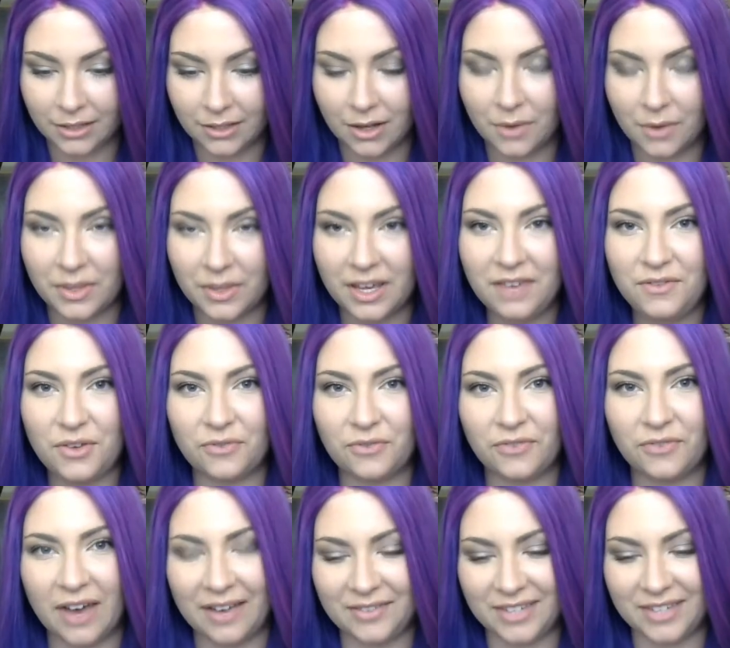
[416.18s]
Oh, they give you
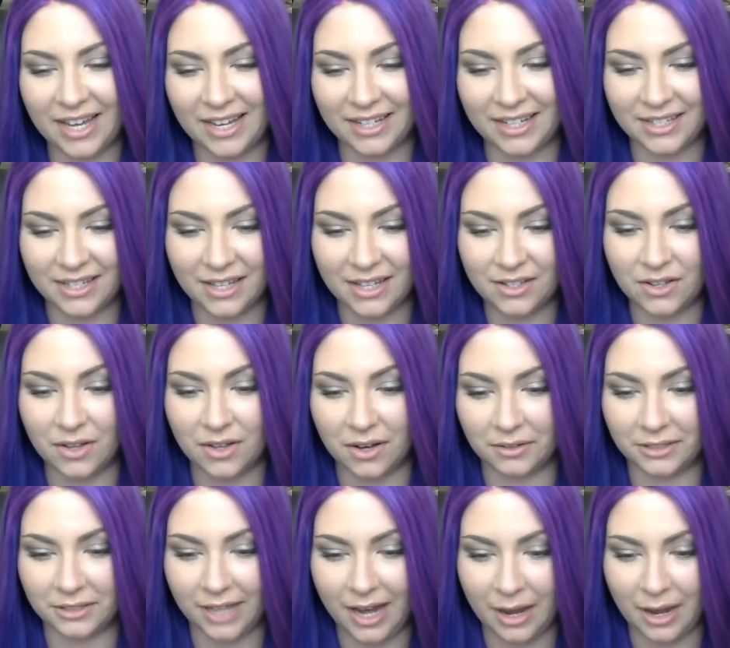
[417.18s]
five seconds. That's a
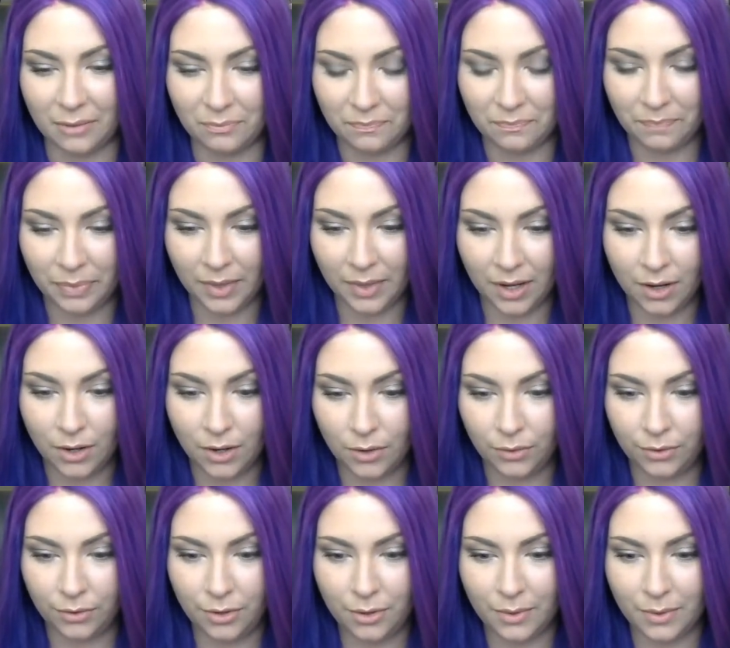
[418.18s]
long time.
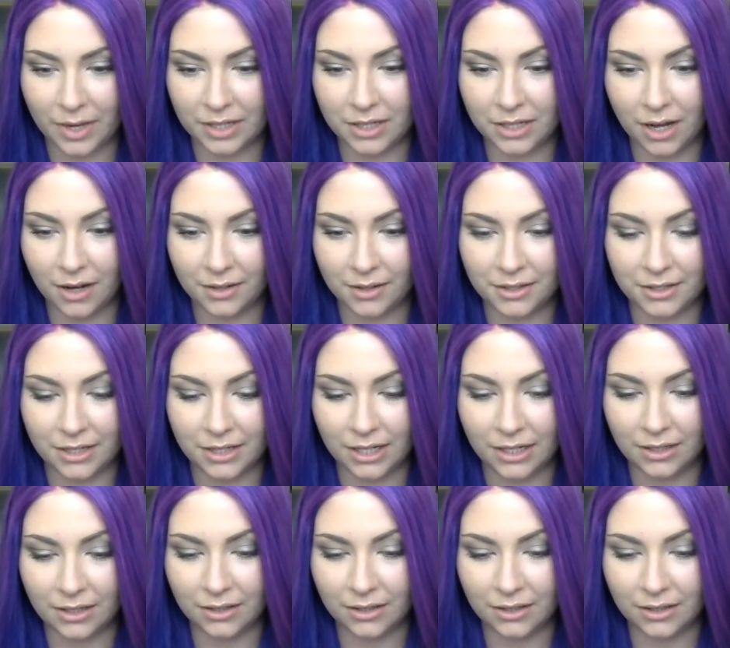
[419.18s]
Phew, I dodged it.